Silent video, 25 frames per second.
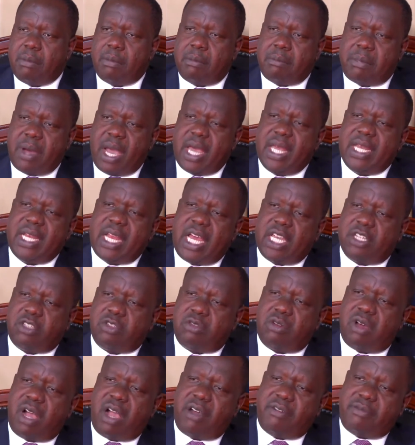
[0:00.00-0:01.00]
by
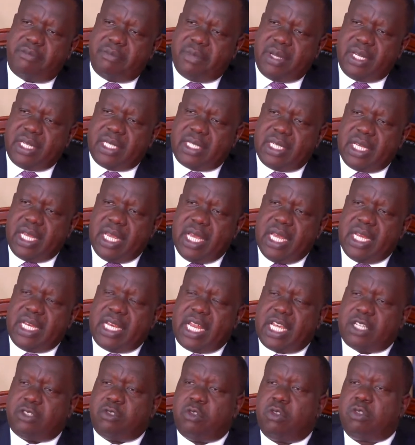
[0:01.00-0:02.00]
national government
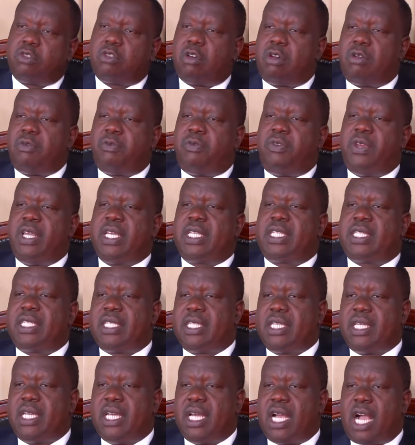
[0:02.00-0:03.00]
does not conflict
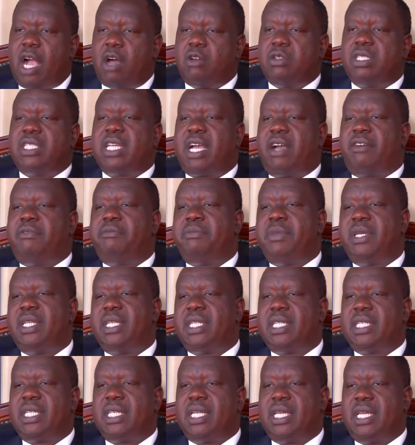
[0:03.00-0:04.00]
county
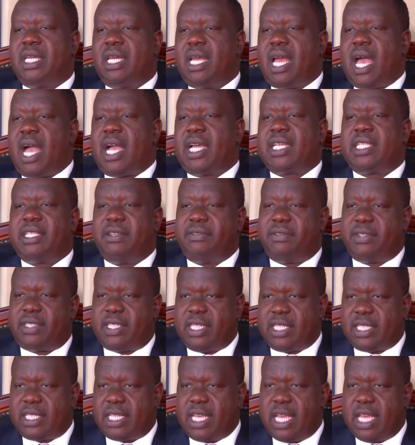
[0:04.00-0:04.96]
government activities.